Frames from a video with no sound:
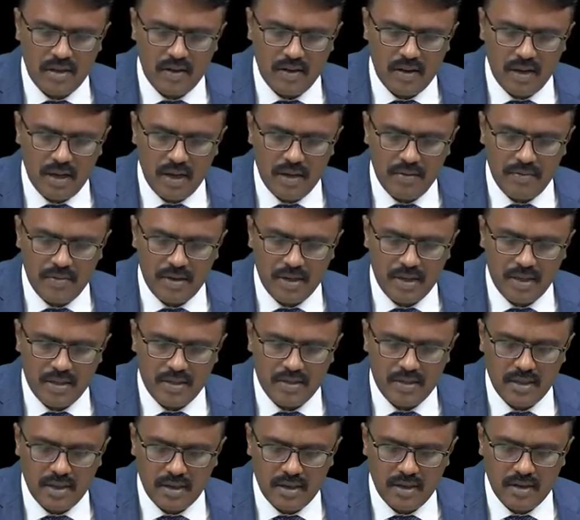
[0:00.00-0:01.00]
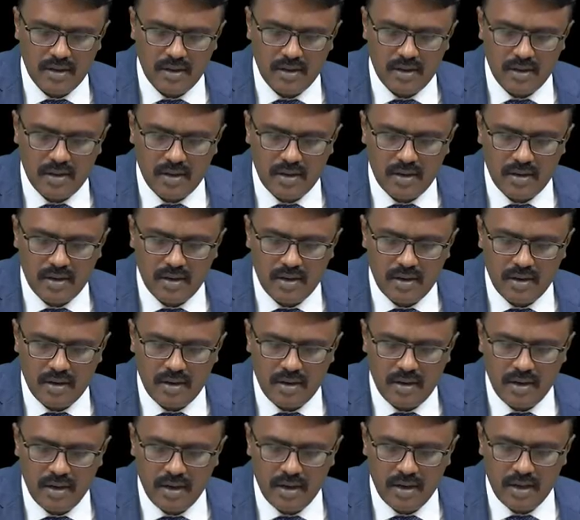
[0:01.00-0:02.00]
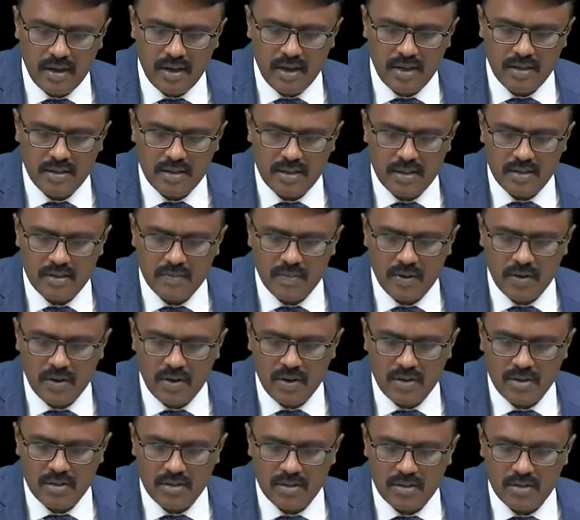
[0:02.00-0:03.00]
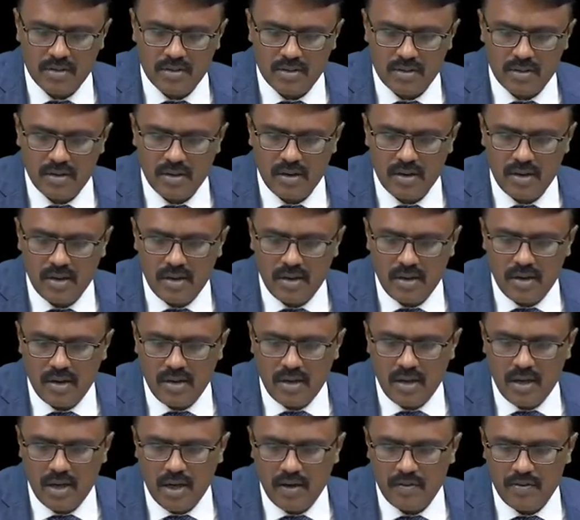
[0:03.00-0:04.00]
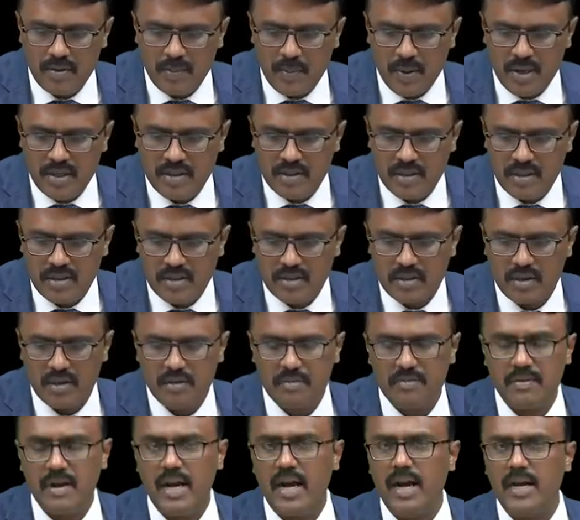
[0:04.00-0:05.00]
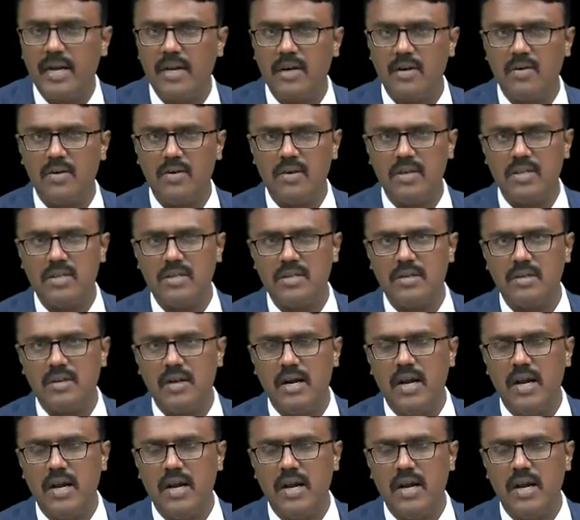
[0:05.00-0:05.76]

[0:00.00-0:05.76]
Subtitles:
The efficacy decreases because of the presence of antagonist.